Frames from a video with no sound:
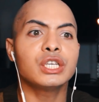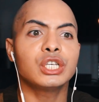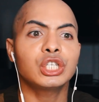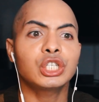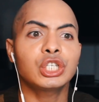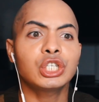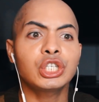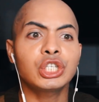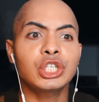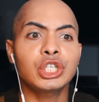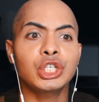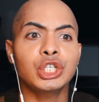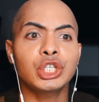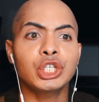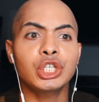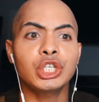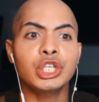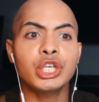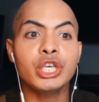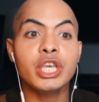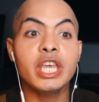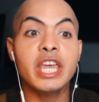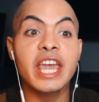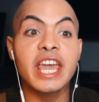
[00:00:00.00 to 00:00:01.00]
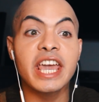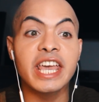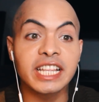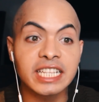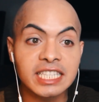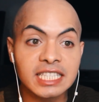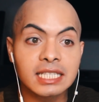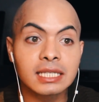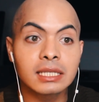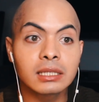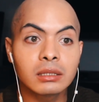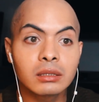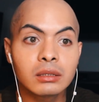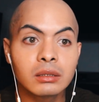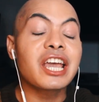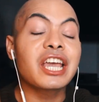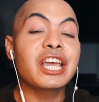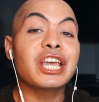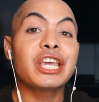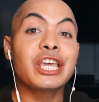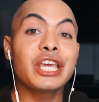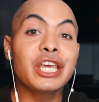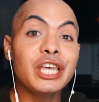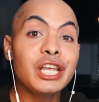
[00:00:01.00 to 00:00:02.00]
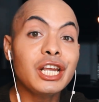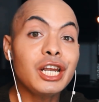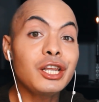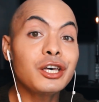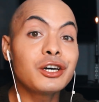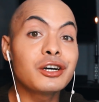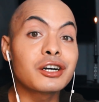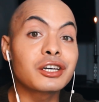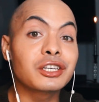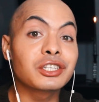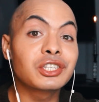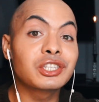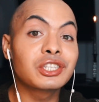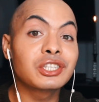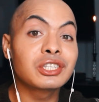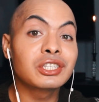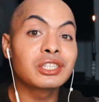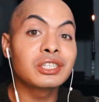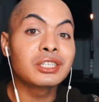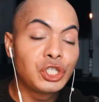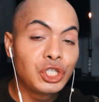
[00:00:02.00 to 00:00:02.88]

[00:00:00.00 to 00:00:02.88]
sh**. He looks